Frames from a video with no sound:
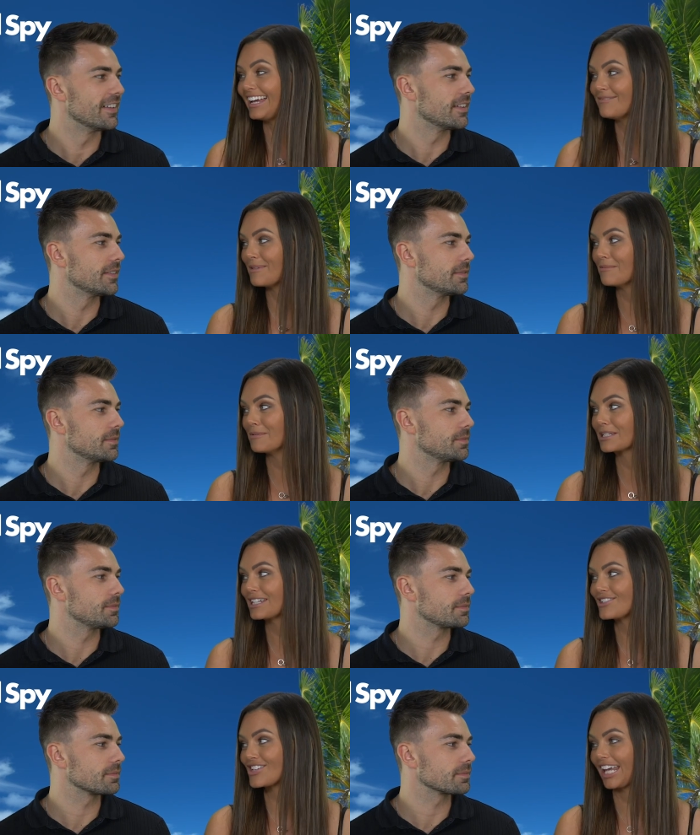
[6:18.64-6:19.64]
Speaker 1: in my mum's
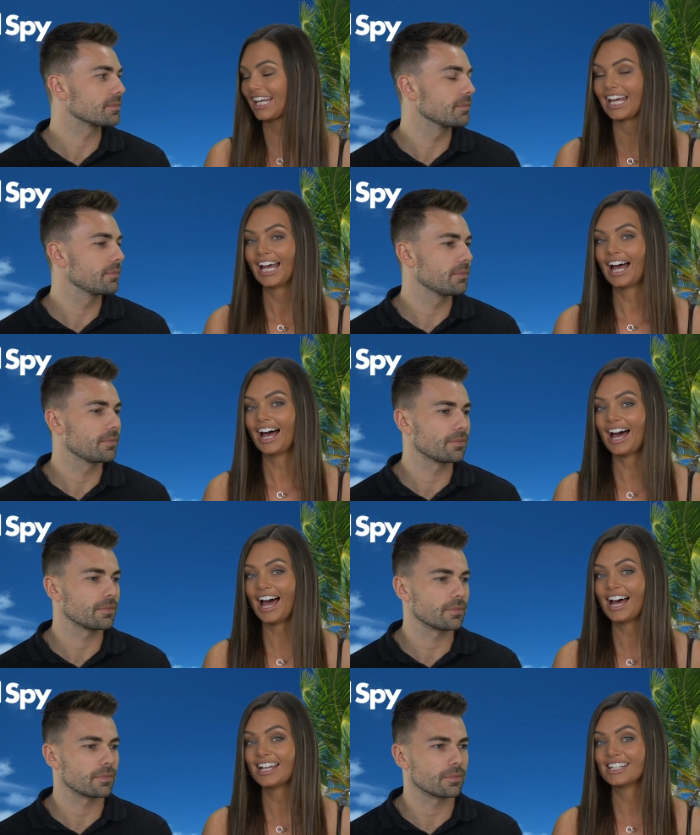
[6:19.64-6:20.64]
kitchen.
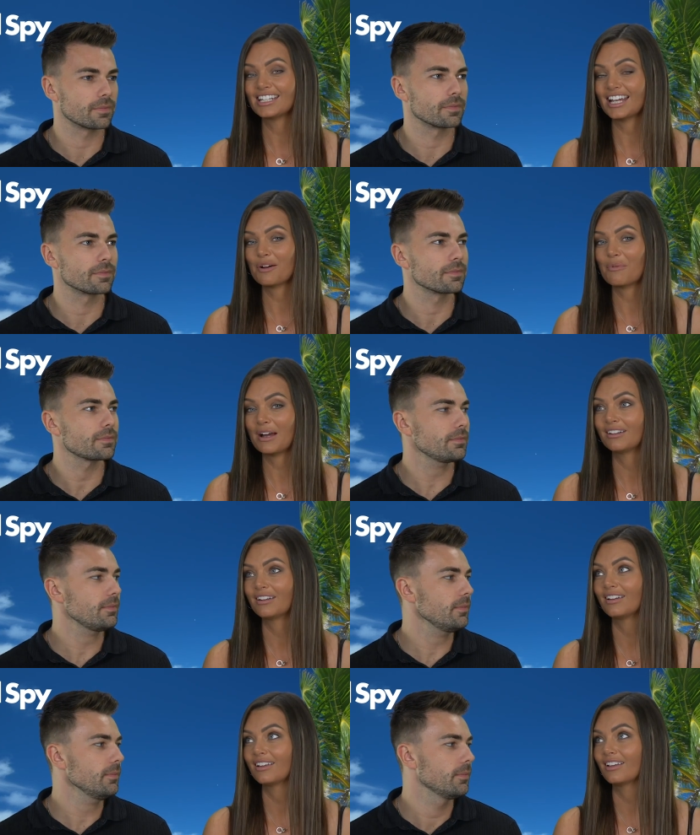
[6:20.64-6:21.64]
And
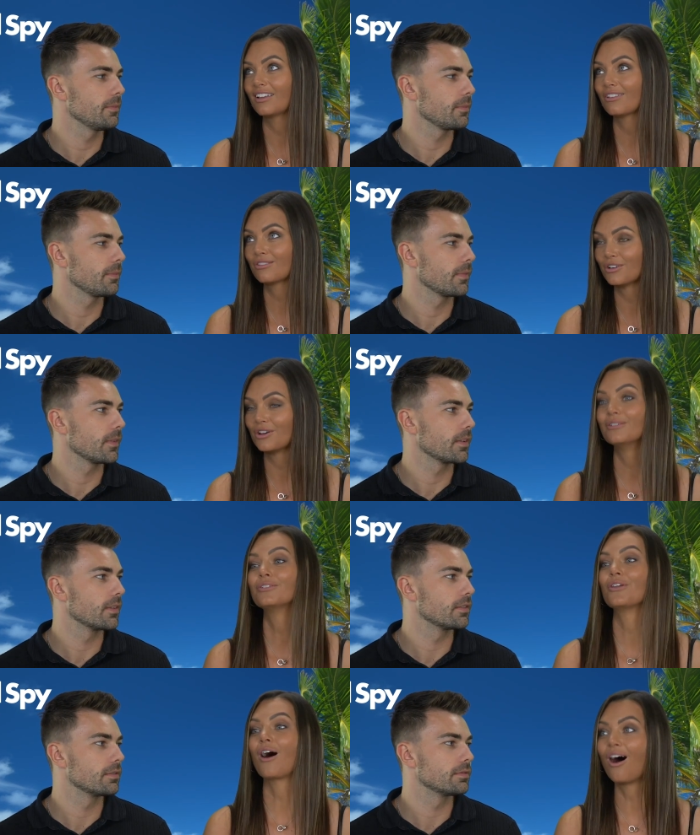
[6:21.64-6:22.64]
when through
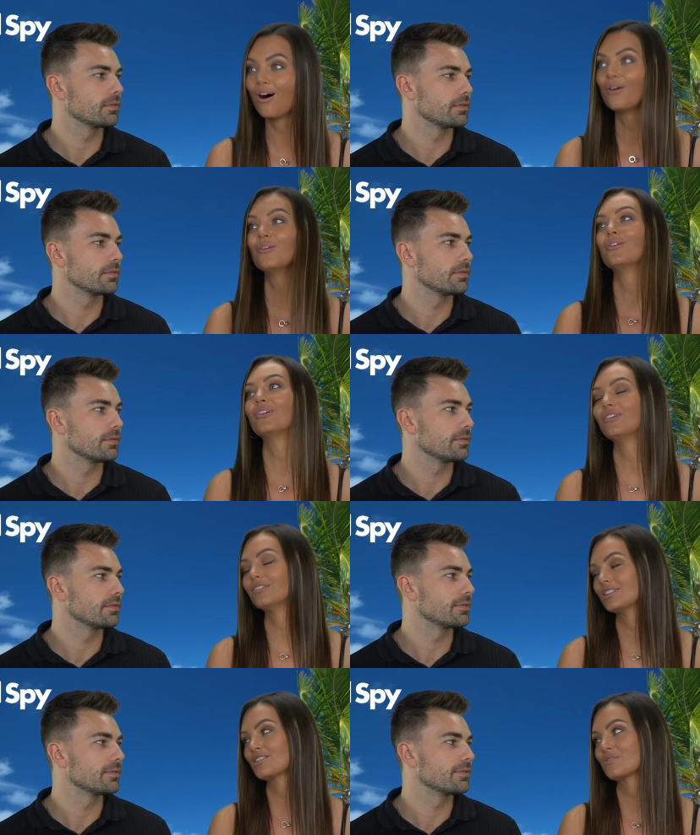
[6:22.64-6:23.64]
the whole
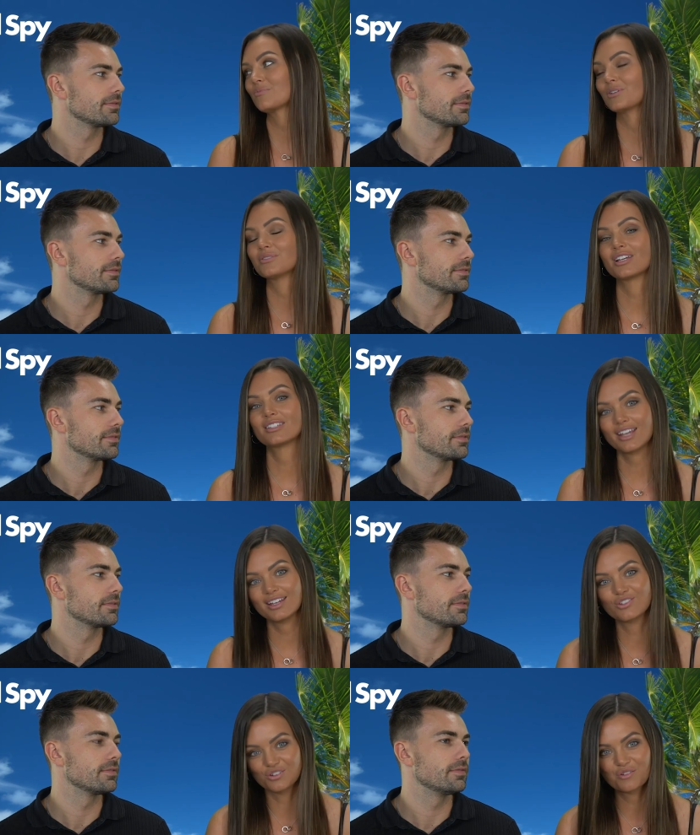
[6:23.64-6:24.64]
audition process.
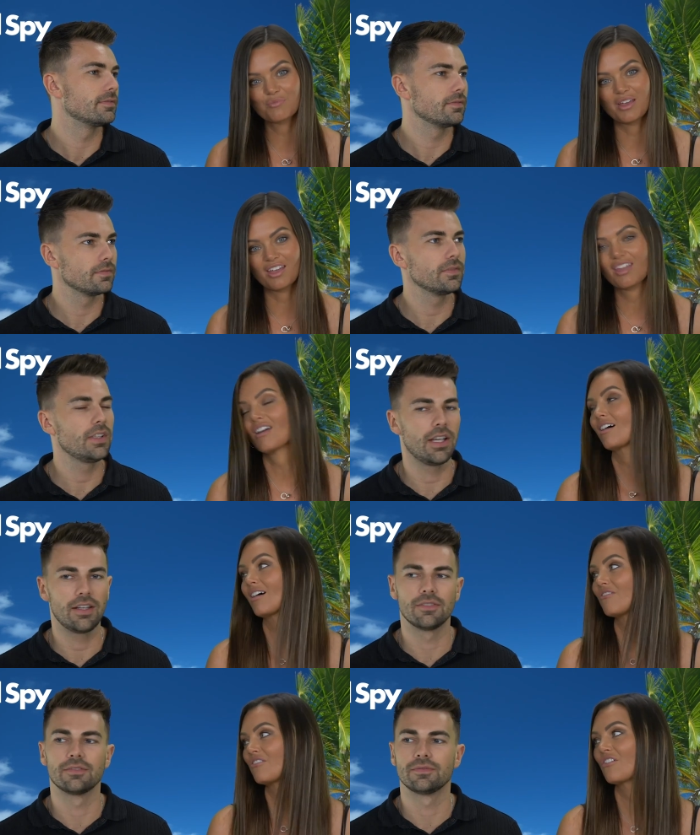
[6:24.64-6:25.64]
It took me
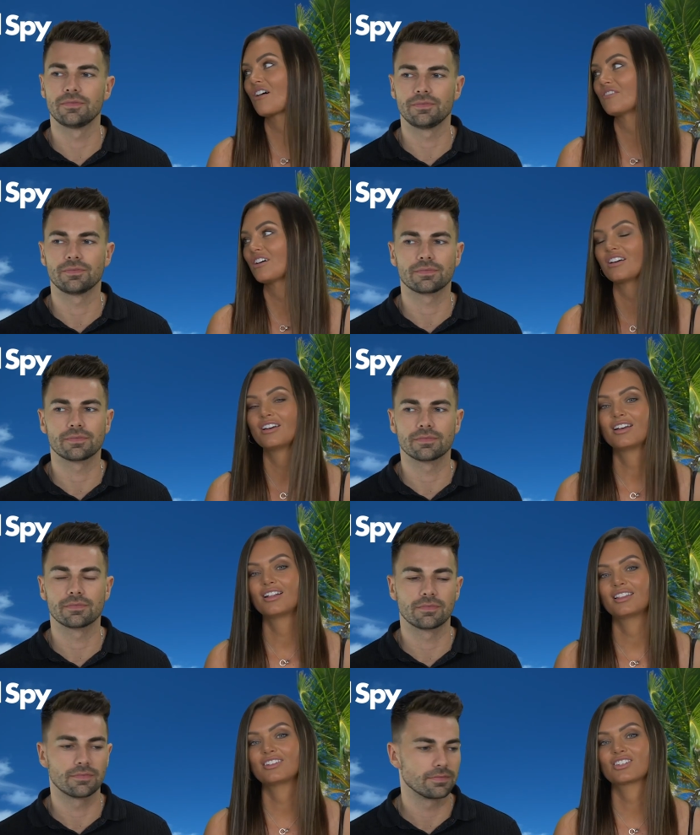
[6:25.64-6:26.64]
yeah. forever
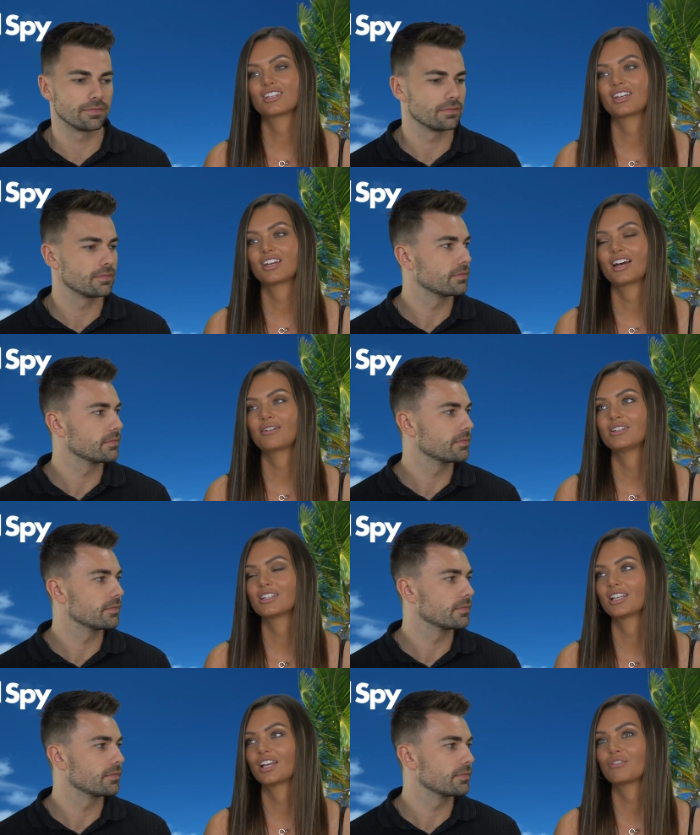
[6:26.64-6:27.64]
literally I went
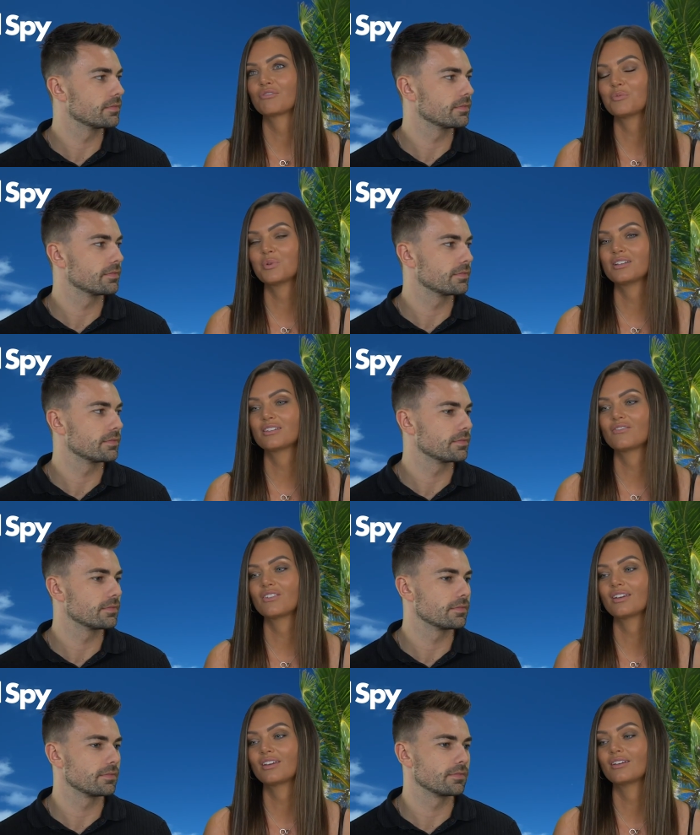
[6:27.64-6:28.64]
to like group
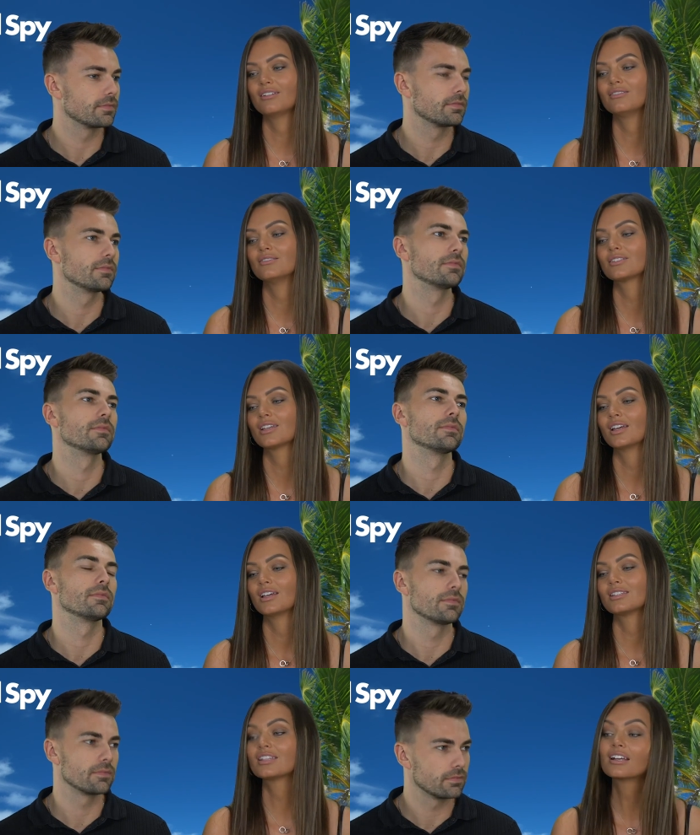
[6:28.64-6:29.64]
interviews
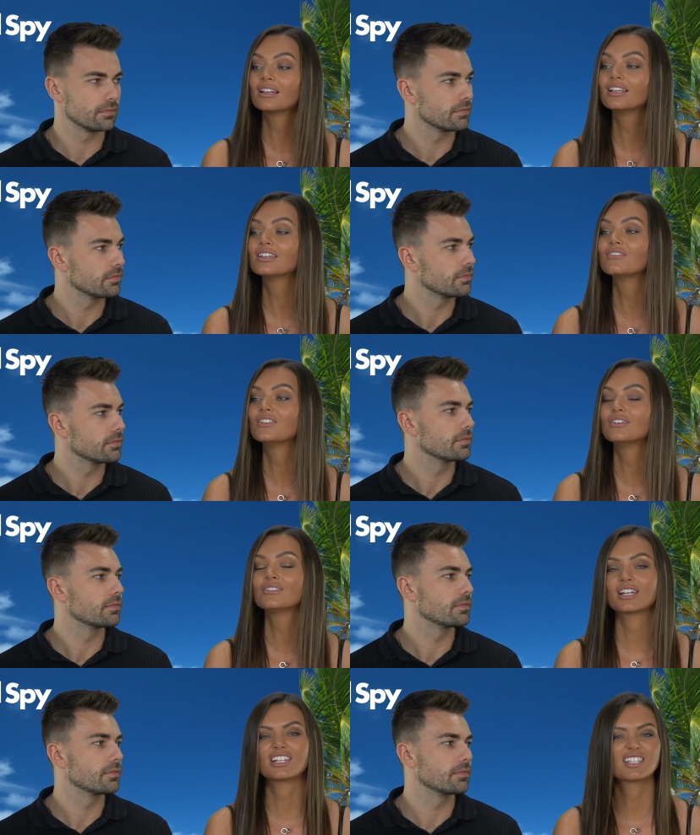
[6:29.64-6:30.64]
single
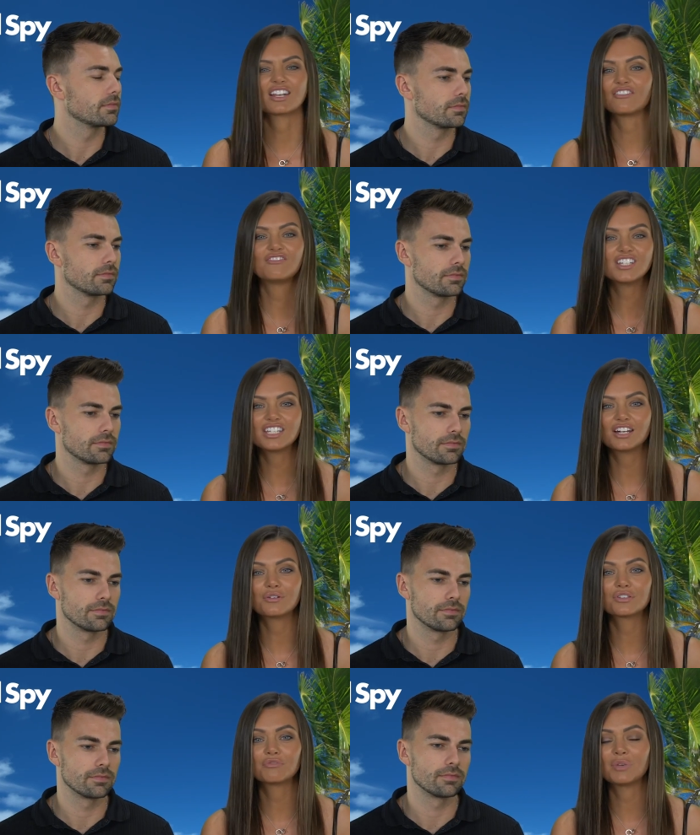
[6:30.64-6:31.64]
interviews I sent off
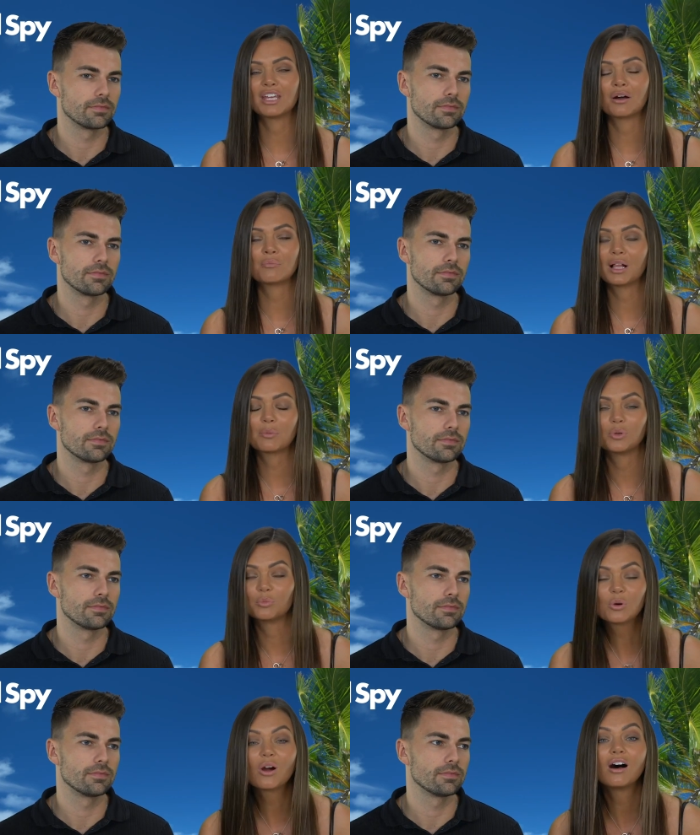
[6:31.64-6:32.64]
videos of me on Blackpool
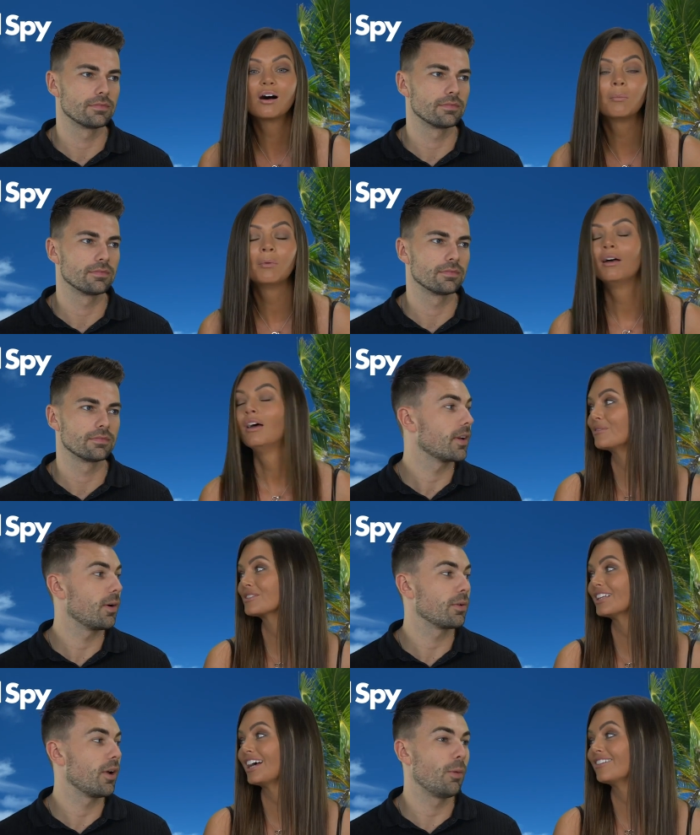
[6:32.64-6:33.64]
prom whole,
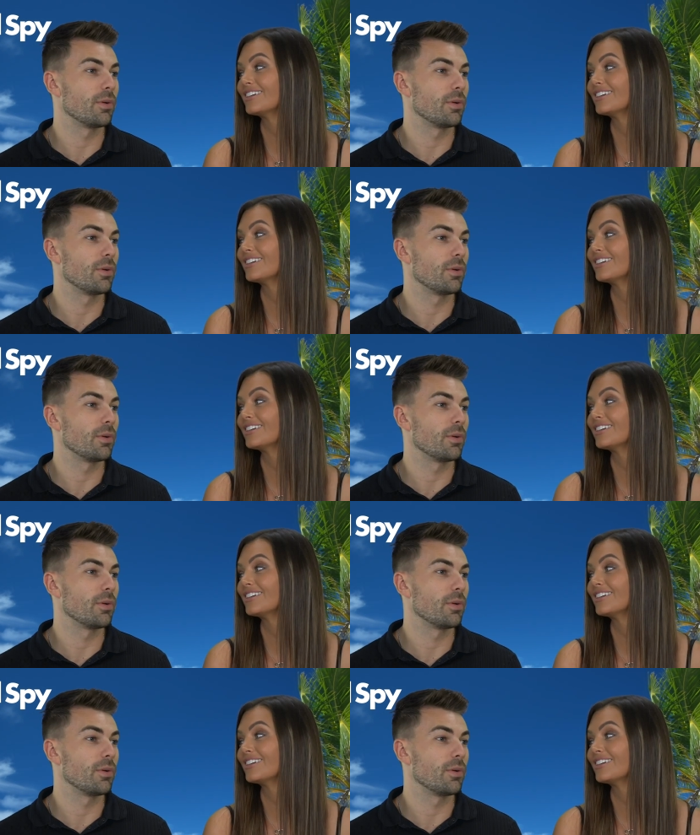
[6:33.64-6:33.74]
whole